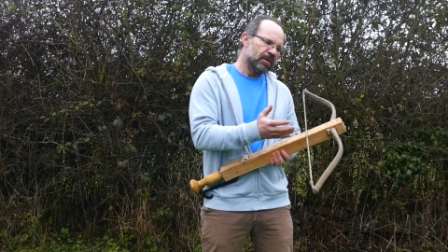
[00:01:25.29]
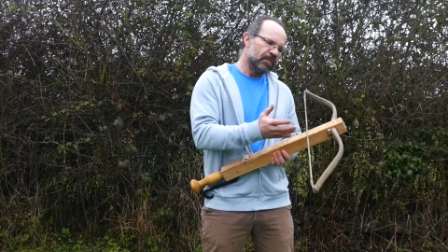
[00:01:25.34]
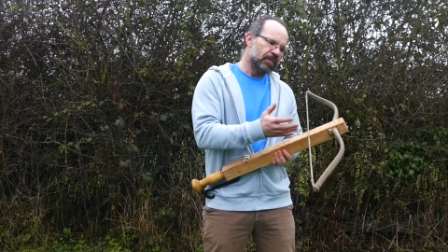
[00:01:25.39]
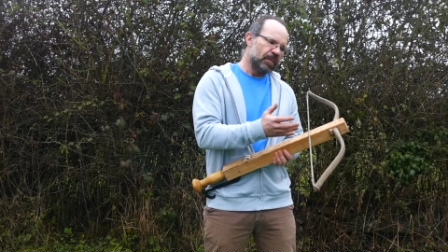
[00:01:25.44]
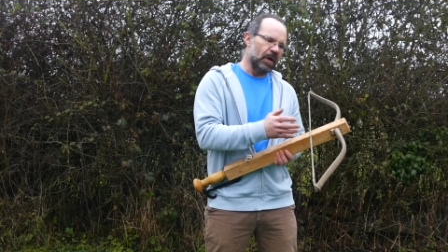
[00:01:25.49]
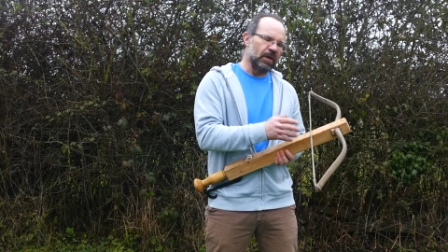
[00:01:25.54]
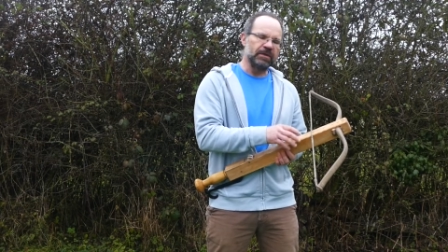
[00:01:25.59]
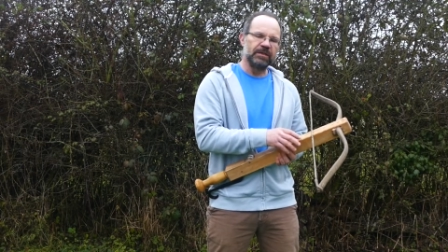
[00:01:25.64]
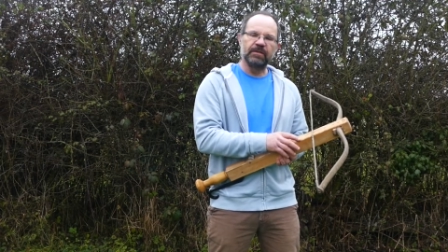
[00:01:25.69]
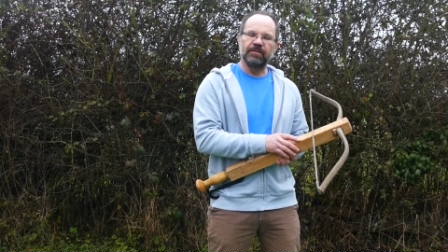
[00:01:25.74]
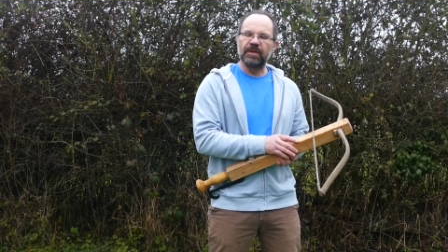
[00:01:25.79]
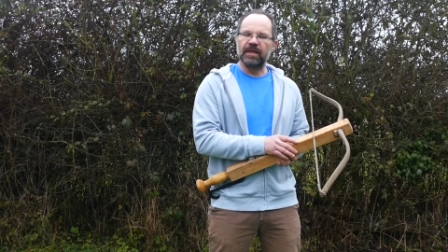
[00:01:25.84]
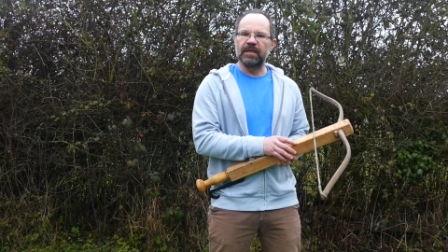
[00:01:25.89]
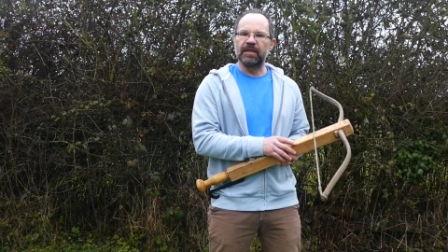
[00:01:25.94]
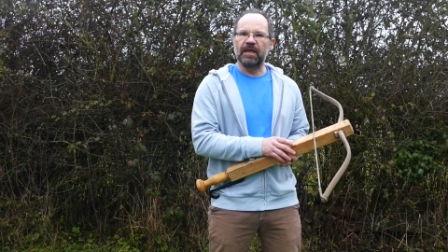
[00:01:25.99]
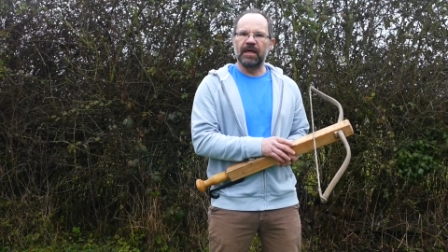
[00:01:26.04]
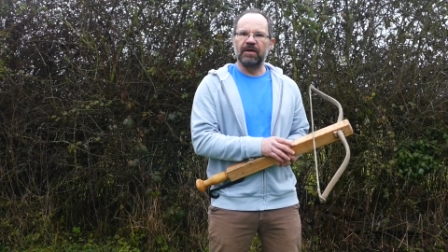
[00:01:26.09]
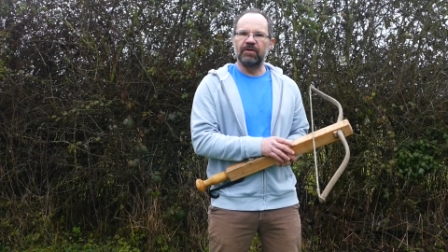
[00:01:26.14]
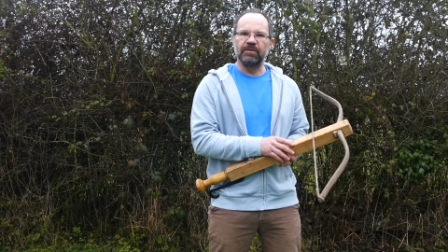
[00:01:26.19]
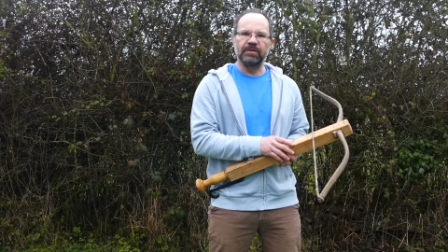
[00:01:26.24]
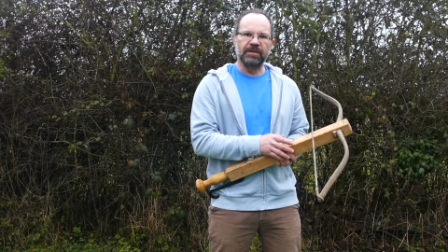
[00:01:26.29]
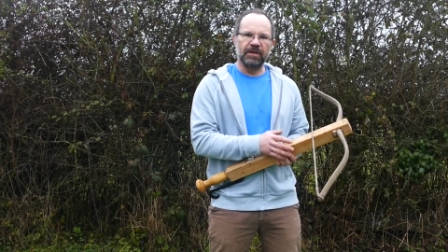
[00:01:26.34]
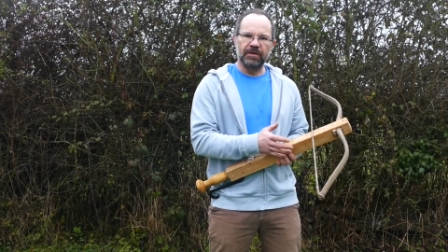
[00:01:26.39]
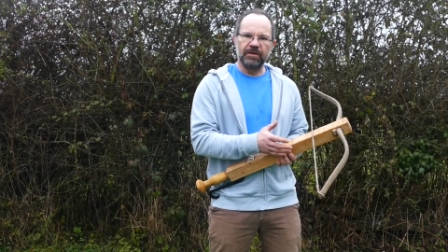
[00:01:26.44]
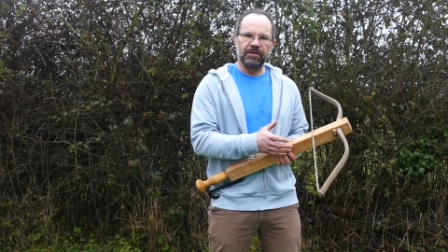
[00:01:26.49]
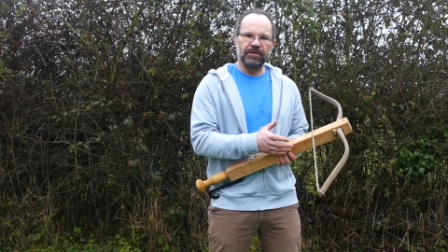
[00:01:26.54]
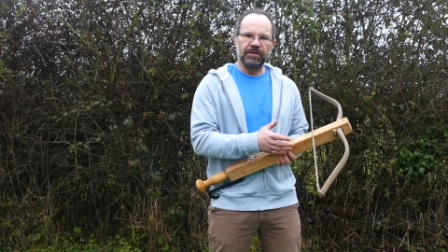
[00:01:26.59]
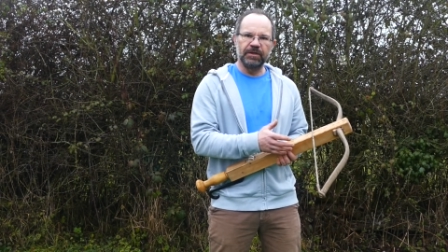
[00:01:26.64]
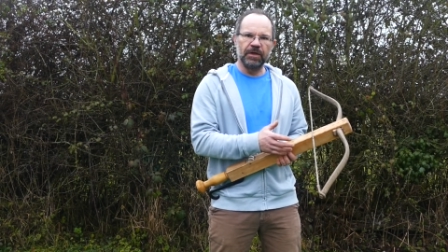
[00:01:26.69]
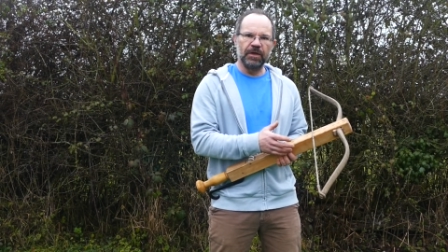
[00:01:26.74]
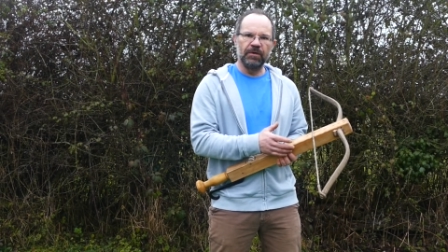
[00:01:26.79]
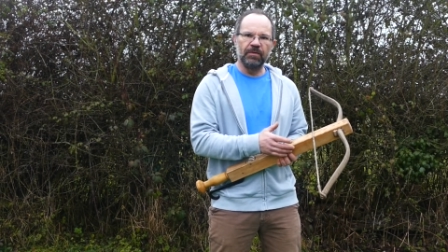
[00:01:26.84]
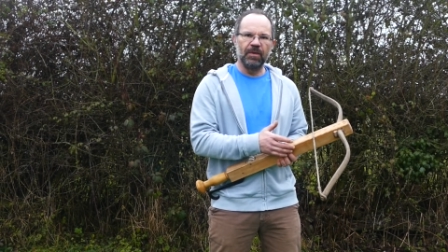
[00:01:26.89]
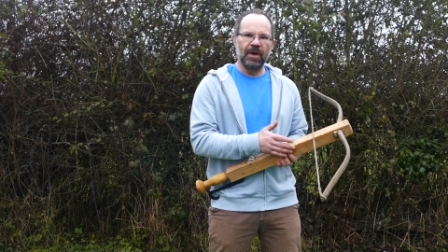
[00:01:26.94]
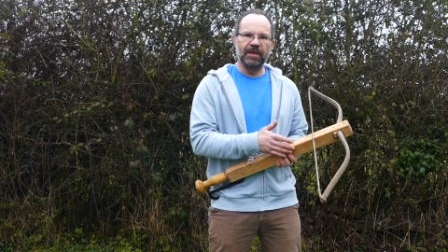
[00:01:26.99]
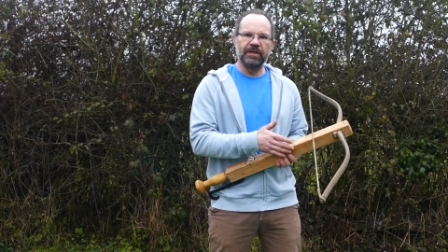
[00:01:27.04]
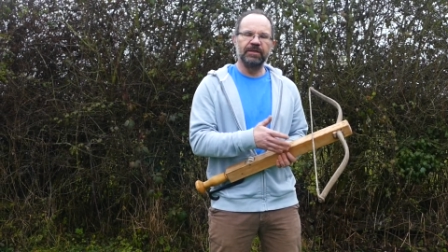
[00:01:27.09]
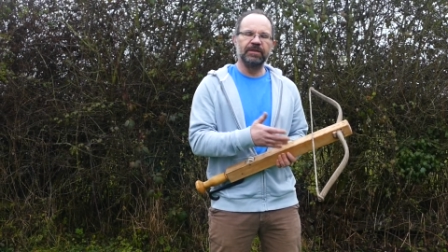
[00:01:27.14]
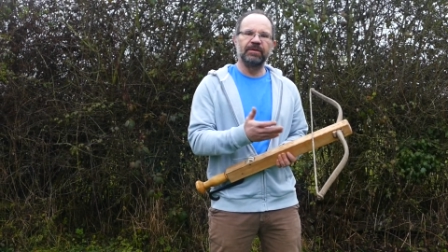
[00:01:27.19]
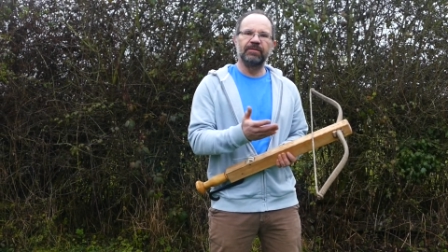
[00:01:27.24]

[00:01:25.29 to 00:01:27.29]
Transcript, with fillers: Possibly they also used yew ones.